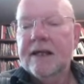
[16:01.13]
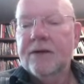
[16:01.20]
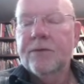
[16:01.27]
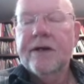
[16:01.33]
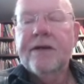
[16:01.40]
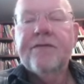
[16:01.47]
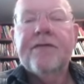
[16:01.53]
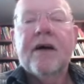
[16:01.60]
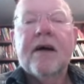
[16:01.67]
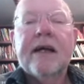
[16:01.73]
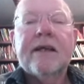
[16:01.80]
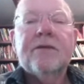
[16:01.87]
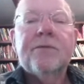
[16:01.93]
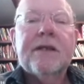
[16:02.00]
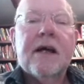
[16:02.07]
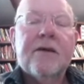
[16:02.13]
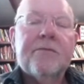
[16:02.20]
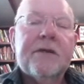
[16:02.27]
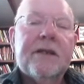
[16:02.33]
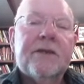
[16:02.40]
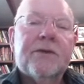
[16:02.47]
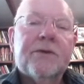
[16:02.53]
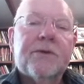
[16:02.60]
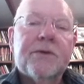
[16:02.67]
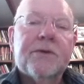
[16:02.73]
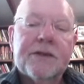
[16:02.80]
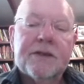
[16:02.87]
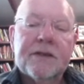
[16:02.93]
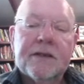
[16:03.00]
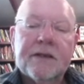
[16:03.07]
We find with Opening
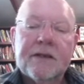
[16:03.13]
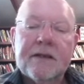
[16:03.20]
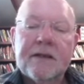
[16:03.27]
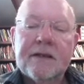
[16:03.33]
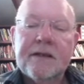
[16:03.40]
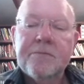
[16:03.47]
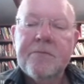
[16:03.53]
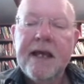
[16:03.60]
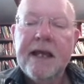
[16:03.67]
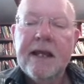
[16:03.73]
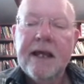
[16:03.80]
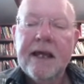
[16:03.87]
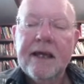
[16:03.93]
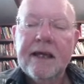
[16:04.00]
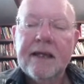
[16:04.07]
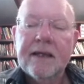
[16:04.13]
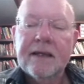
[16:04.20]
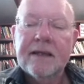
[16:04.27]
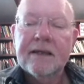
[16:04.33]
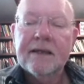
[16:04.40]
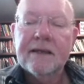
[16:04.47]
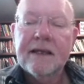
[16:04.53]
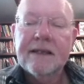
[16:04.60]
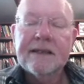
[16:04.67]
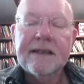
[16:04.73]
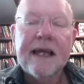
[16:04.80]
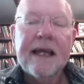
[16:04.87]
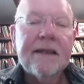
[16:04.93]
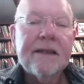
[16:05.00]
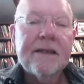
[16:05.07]
Doors that the meaning
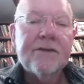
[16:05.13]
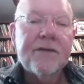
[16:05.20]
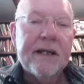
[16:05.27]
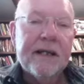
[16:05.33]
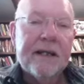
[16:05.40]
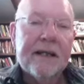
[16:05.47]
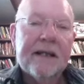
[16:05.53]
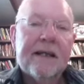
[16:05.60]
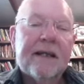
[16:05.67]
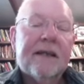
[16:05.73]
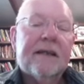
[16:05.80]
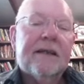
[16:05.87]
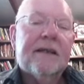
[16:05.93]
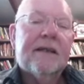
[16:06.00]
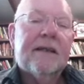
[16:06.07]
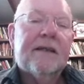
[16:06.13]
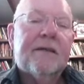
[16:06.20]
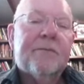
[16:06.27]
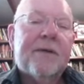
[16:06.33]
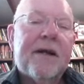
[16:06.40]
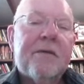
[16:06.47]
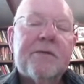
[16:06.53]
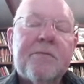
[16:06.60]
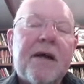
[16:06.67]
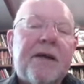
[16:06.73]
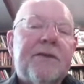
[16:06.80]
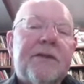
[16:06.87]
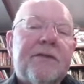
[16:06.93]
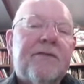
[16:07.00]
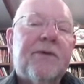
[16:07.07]
is in the reading, perhaps
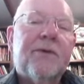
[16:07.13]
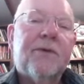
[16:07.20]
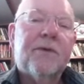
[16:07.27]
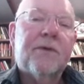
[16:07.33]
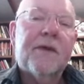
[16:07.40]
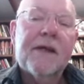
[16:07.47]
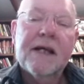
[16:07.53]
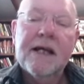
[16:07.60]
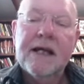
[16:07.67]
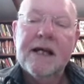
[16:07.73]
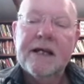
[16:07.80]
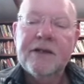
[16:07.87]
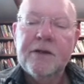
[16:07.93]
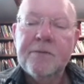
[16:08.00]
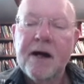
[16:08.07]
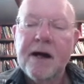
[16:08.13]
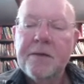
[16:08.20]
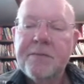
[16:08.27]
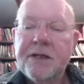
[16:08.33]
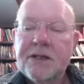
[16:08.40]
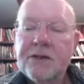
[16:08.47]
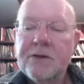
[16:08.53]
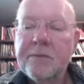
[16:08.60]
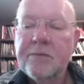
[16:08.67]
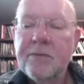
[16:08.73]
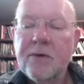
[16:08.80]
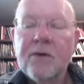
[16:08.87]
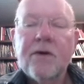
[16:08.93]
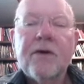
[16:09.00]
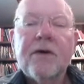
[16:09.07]
most of all, and you might be doing
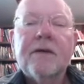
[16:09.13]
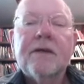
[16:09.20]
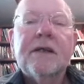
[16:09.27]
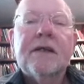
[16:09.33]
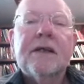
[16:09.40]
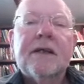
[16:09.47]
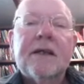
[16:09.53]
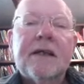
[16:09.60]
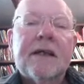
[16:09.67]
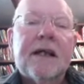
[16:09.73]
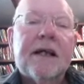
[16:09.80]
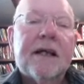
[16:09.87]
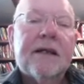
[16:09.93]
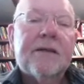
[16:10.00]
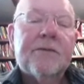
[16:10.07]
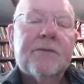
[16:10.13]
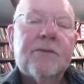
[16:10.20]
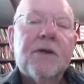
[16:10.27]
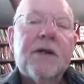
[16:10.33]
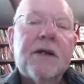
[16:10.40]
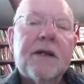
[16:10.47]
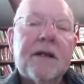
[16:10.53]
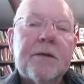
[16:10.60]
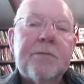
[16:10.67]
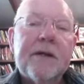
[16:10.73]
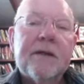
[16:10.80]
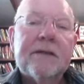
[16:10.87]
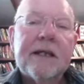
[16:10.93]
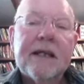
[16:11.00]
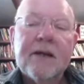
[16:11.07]
more work
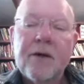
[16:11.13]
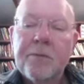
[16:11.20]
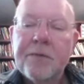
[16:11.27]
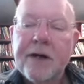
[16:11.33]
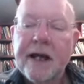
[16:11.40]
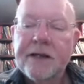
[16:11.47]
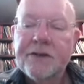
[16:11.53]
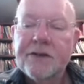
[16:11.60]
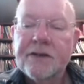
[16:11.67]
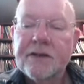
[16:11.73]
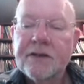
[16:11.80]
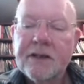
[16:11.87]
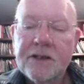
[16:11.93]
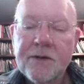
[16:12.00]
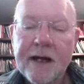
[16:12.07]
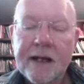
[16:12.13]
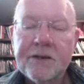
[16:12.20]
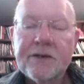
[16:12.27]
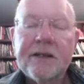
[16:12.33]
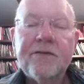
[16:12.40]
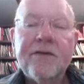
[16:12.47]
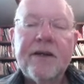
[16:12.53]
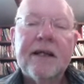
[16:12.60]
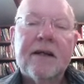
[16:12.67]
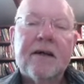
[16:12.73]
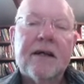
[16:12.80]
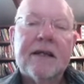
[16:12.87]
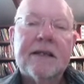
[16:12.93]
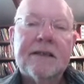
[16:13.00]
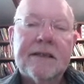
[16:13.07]
building comprehension than you actually
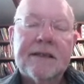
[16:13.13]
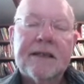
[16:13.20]
realise